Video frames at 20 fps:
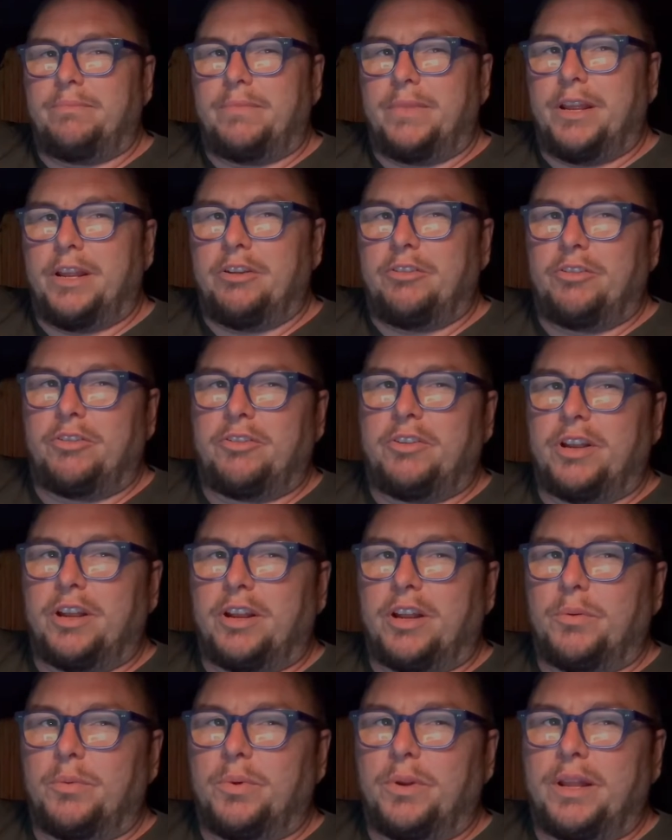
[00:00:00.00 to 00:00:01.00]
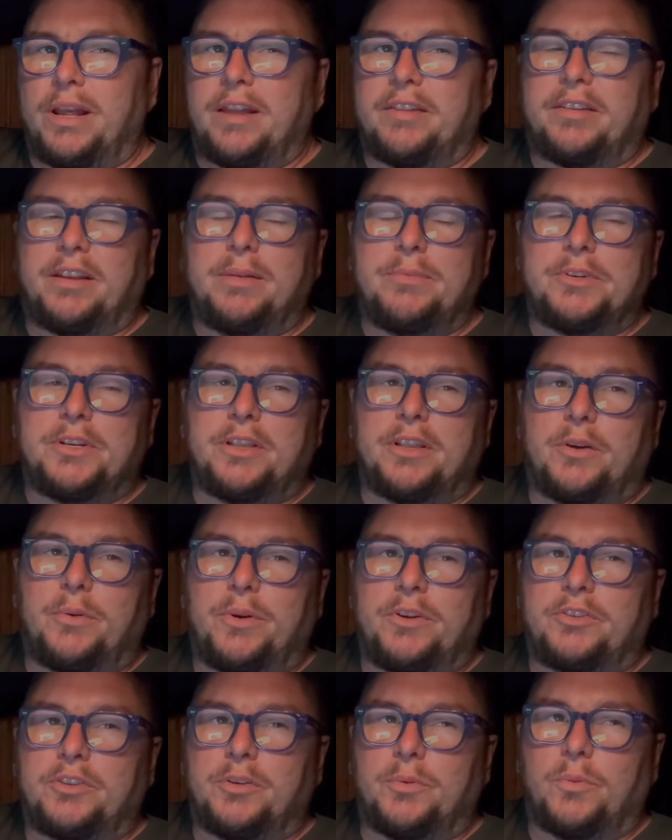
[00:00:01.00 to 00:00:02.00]
Interesting, and I will ask MG the
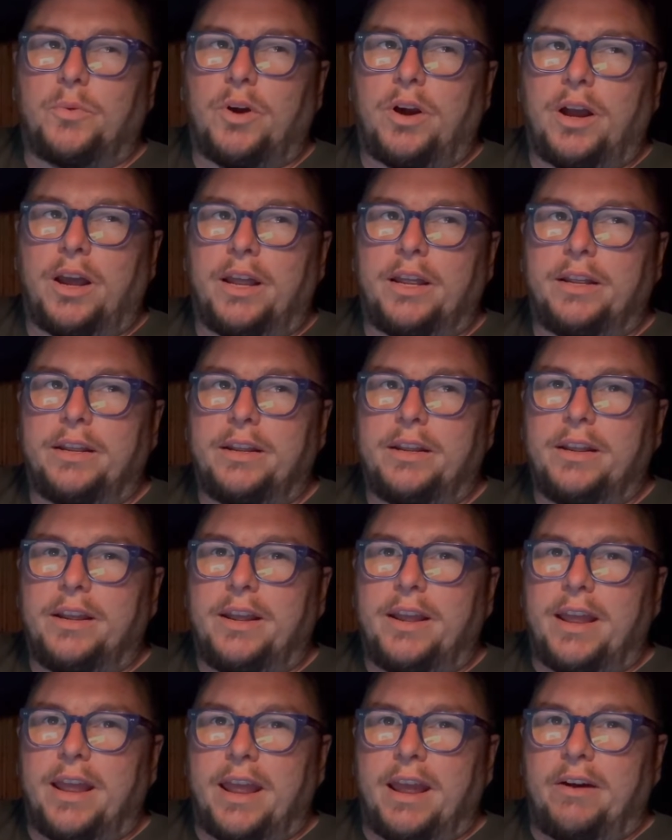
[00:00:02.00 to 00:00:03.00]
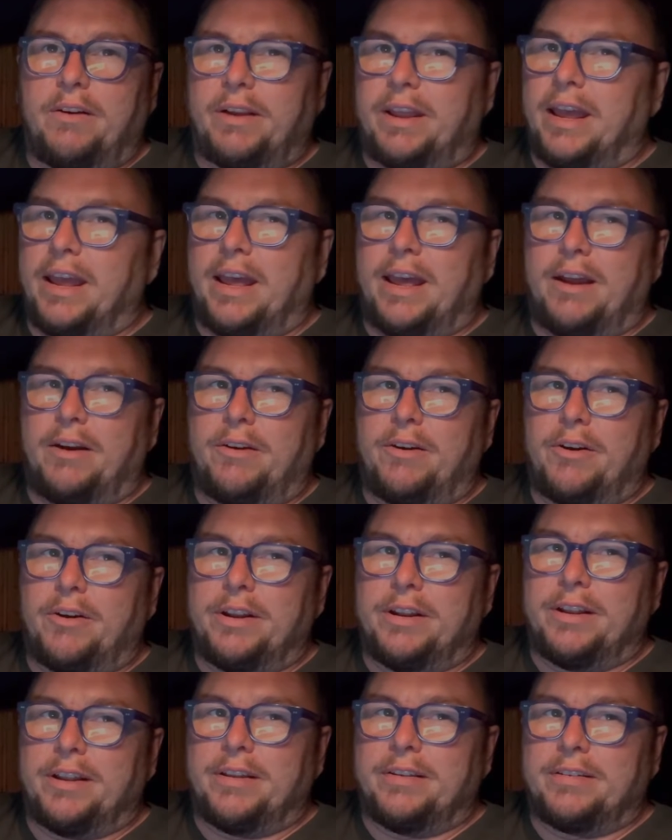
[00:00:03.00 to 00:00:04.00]
question why our car only
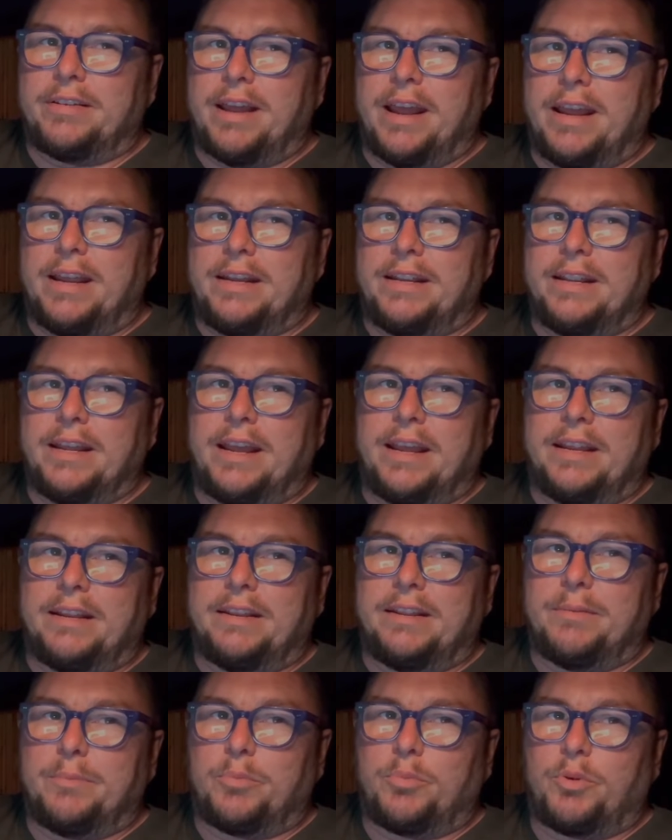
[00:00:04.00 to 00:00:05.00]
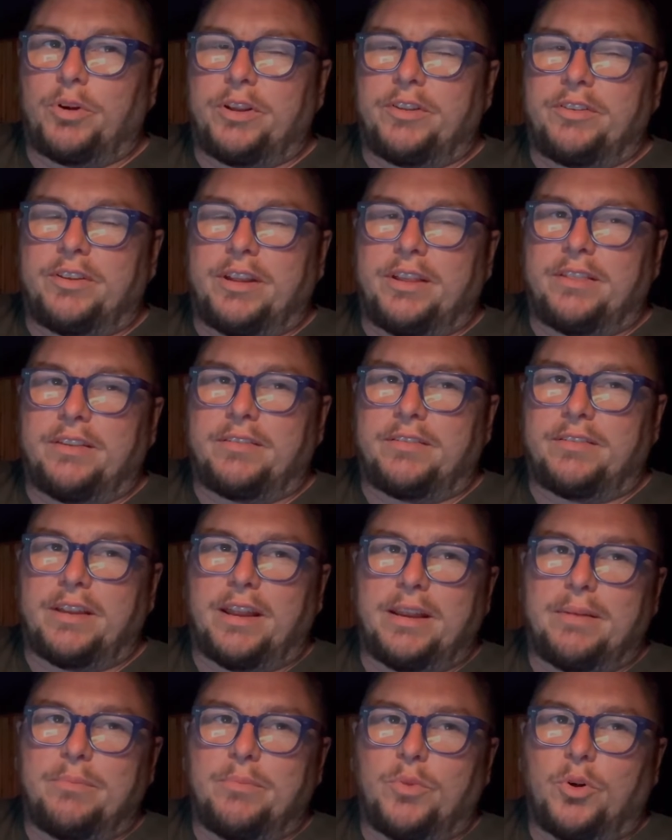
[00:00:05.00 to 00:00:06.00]
does 88 and the Brits get the
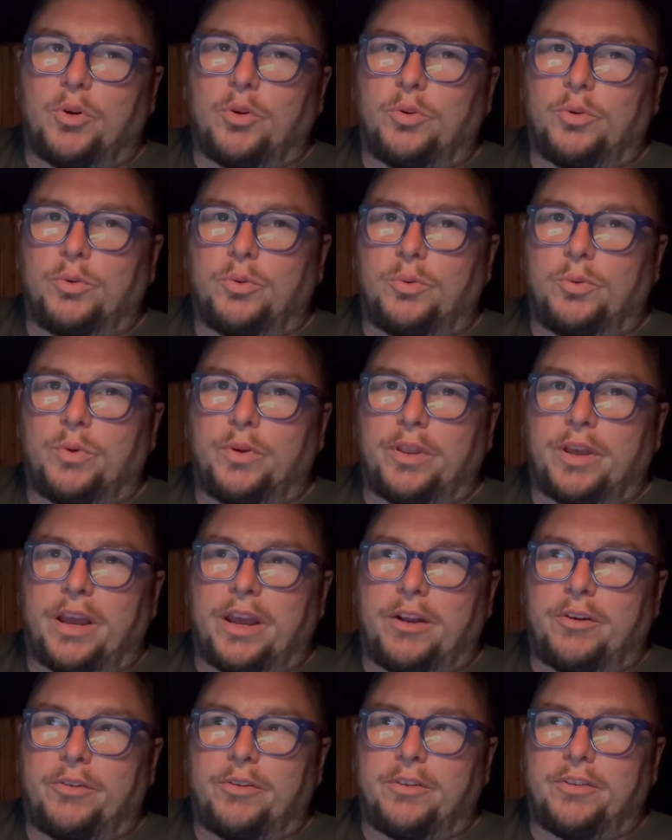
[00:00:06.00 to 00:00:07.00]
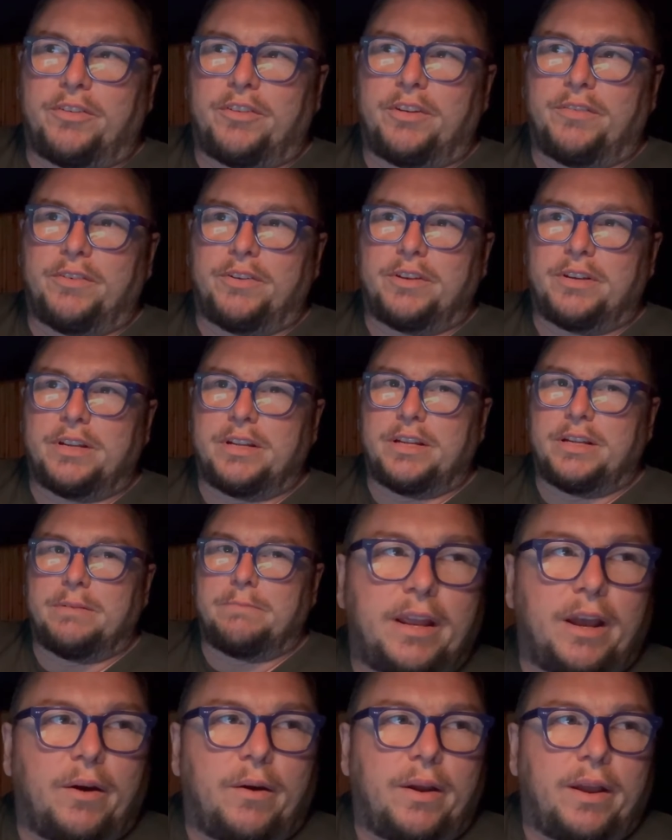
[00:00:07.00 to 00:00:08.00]
same model with 117.
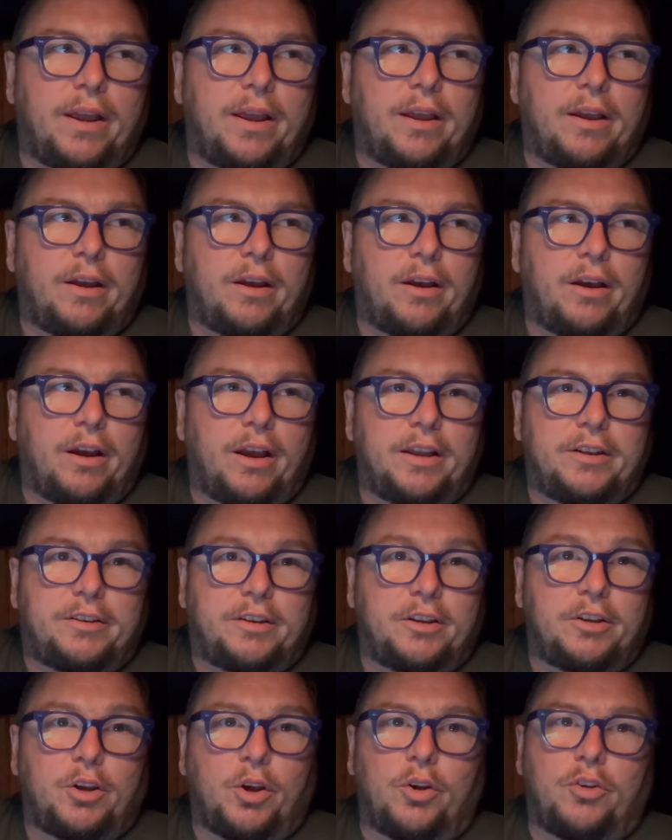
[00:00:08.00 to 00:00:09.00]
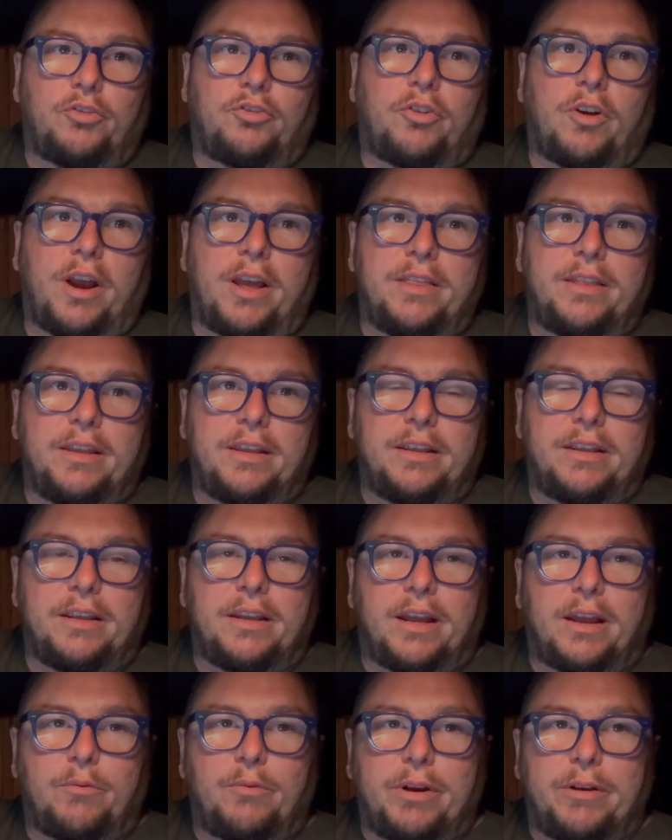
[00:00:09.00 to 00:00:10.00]
Now, I did go and try the
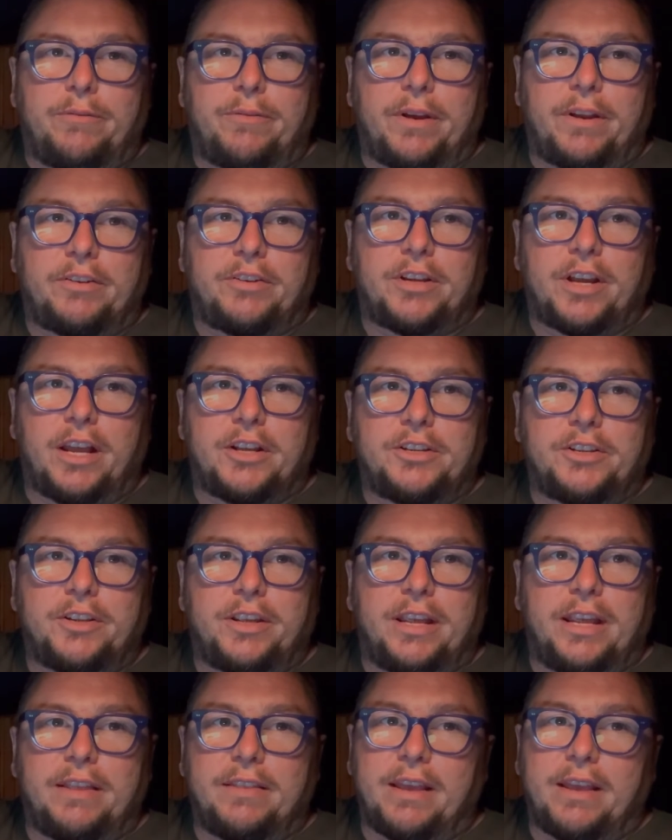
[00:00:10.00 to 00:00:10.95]
Redphase chargers again.